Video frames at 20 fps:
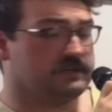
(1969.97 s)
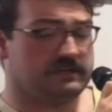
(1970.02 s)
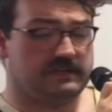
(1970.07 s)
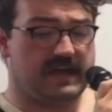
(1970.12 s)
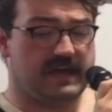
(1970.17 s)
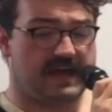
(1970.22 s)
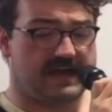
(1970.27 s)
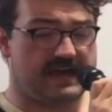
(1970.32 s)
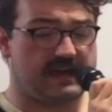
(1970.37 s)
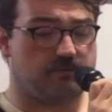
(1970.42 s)

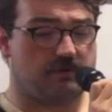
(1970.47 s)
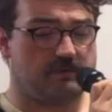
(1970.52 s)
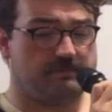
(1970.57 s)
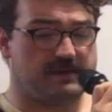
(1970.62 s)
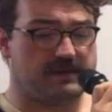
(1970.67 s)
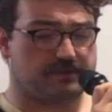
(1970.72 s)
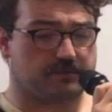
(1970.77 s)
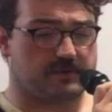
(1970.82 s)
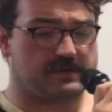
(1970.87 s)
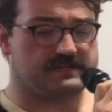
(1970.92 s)
Yeah, he would
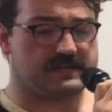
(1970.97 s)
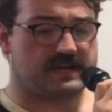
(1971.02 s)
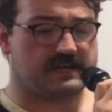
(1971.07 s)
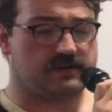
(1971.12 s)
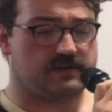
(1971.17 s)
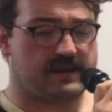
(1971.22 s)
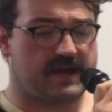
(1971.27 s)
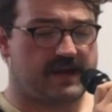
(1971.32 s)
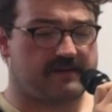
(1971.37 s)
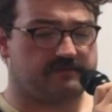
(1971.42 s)
be 3 tech.
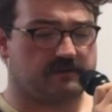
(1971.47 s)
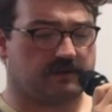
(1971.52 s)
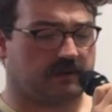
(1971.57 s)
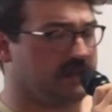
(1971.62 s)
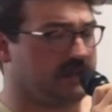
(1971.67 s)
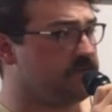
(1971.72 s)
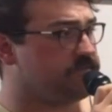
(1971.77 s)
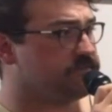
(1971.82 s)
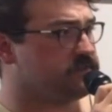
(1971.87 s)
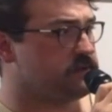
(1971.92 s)
You'd have
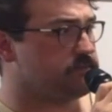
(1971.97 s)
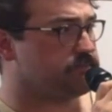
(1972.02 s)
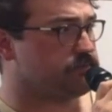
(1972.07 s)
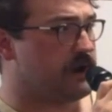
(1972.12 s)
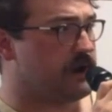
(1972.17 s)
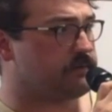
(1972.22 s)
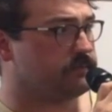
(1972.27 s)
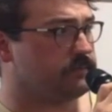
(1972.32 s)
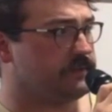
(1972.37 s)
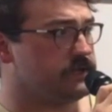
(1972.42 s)
Clifton
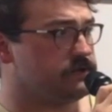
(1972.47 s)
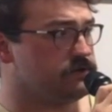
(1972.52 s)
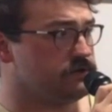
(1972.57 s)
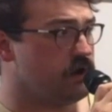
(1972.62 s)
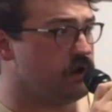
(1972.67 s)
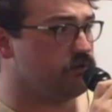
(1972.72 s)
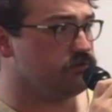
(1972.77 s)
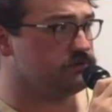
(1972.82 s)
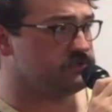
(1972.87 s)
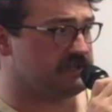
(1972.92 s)
probably at
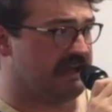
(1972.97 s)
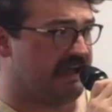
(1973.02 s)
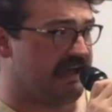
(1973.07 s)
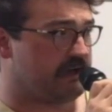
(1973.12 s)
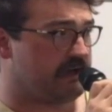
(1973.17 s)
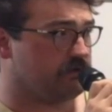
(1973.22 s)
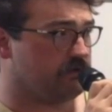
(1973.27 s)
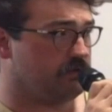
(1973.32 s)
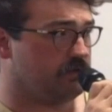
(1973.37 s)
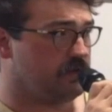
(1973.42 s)
nose
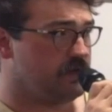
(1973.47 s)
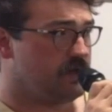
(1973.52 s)
tackle.